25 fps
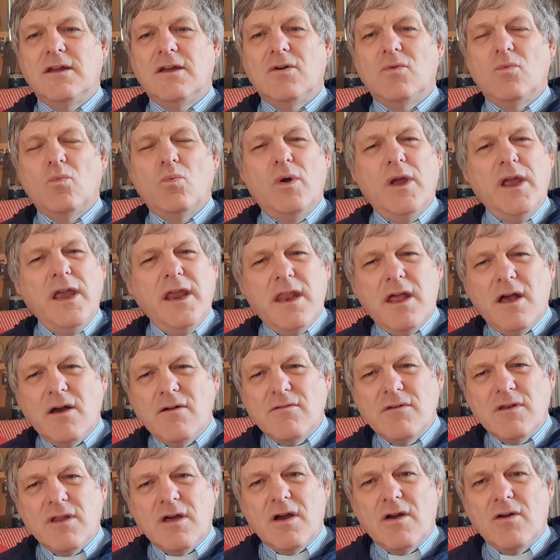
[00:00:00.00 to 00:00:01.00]
We
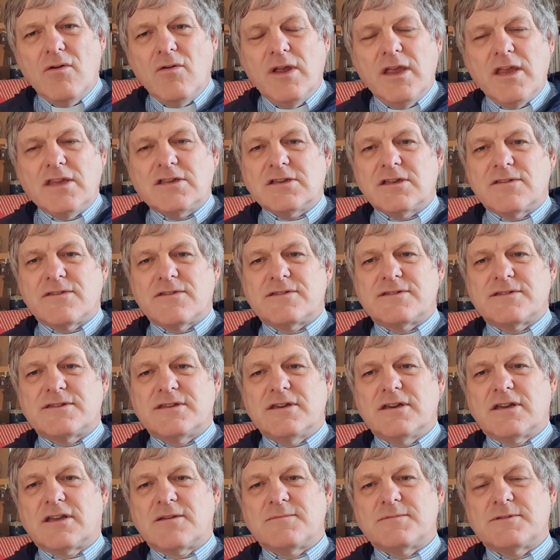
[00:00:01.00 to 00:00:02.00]
don't know each other's
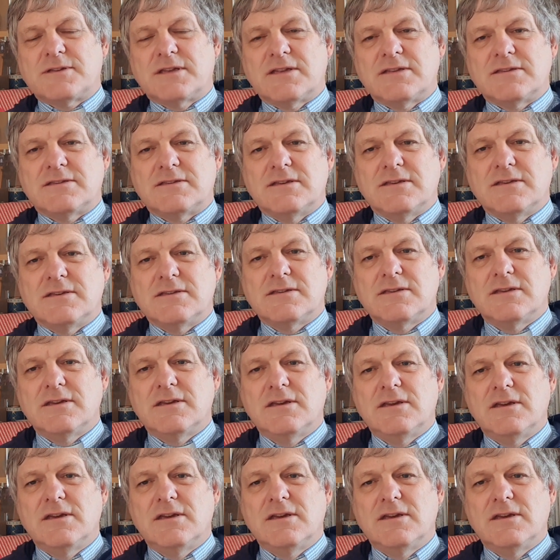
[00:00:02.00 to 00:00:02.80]
circumstances.